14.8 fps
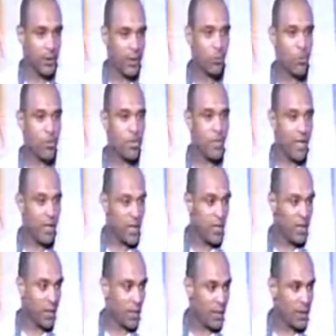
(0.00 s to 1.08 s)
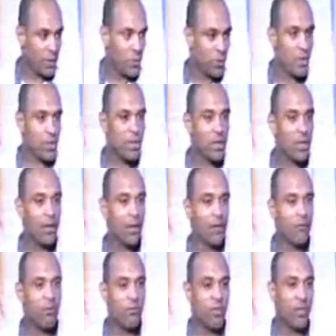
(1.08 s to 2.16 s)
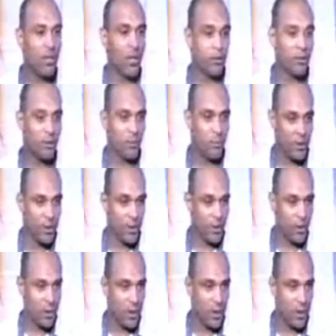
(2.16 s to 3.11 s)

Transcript: That was the 18th dynasty, which is nearly 1500 BC.